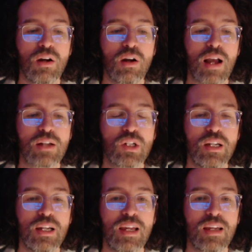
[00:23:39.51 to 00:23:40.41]
are actually
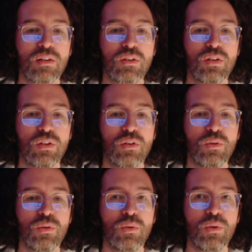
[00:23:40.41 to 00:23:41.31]
linked
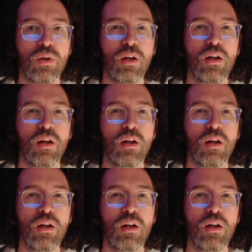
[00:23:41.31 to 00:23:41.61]
to